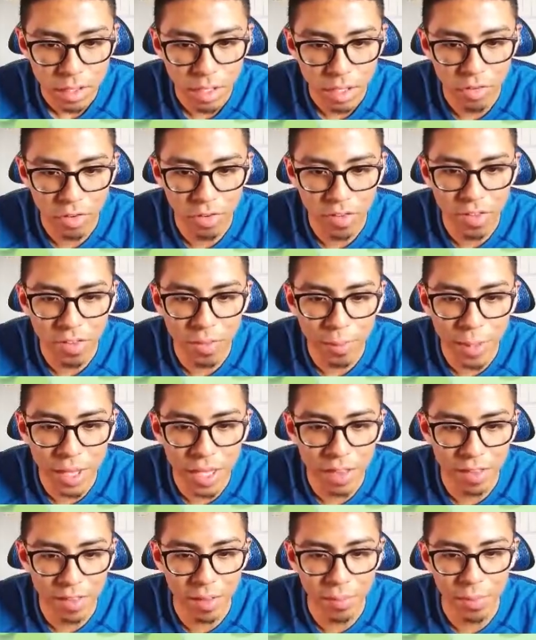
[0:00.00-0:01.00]
Just to
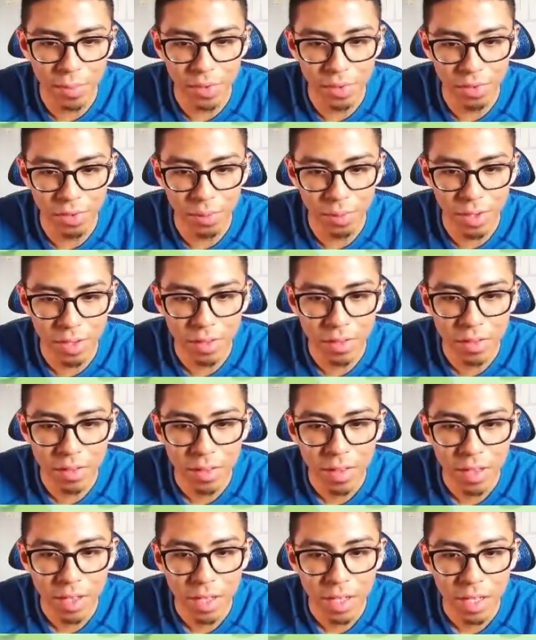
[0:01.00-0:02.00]
speed this up a little bit.
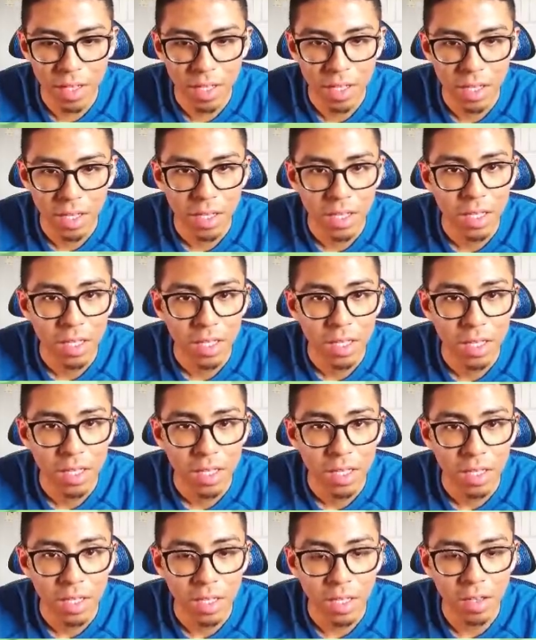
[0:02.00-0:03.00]

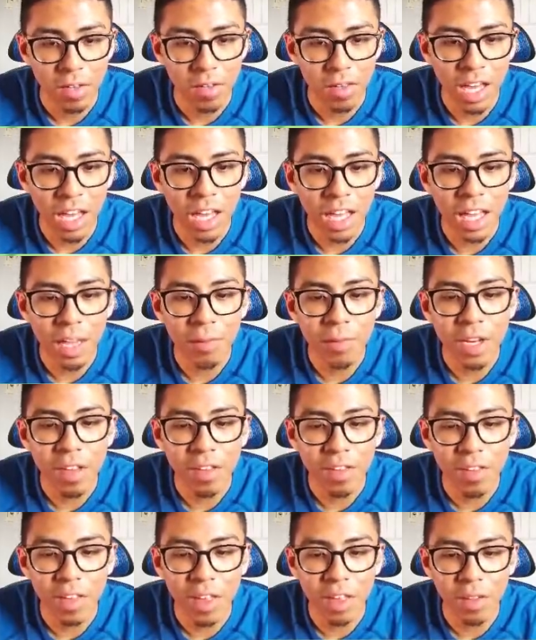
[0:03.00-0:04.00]
Because I am
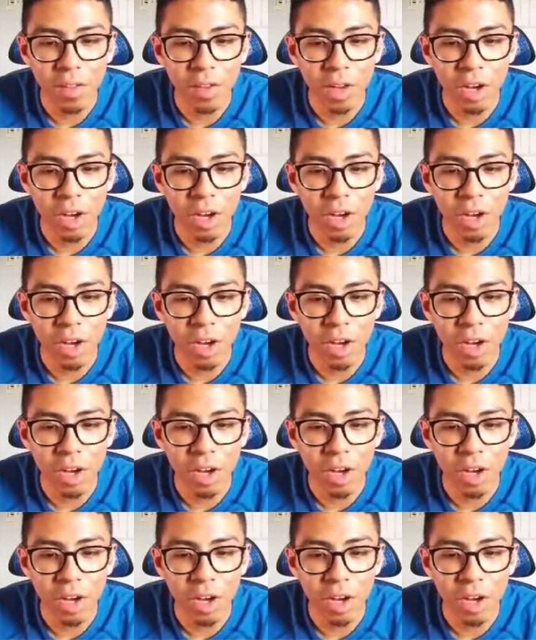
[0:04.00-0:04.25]
gonna say,